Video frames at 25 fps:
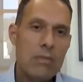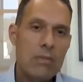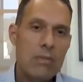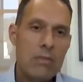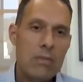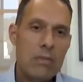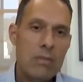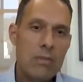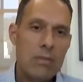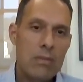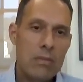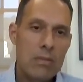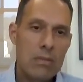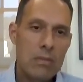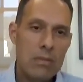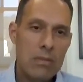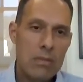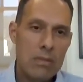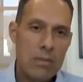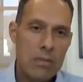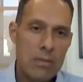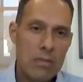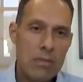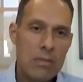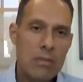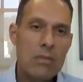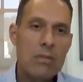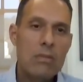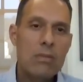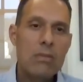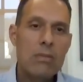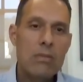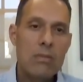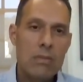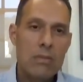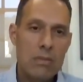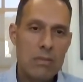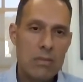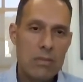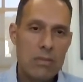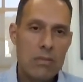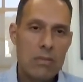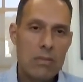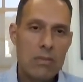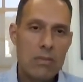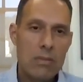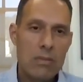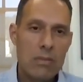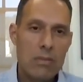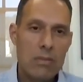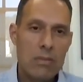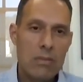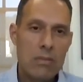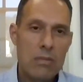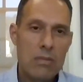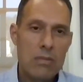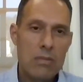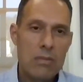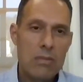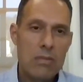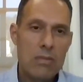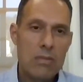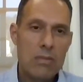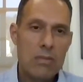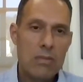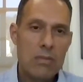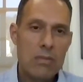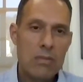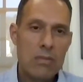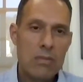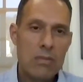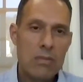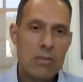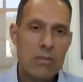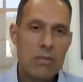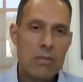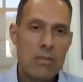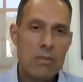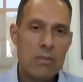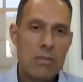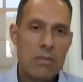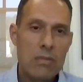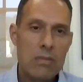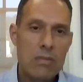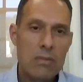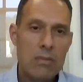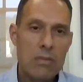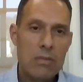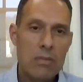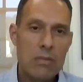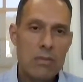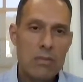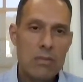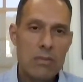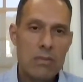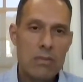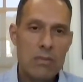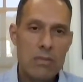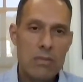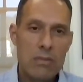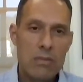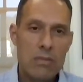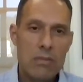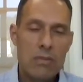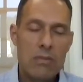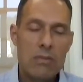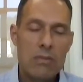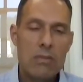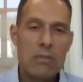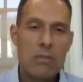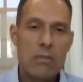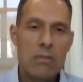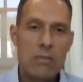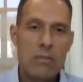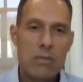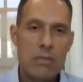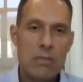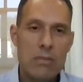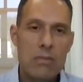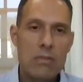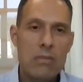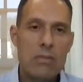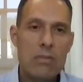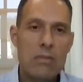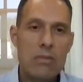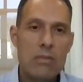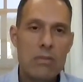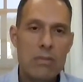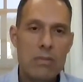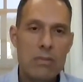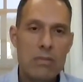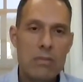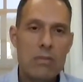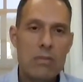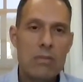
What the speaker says: [no speech]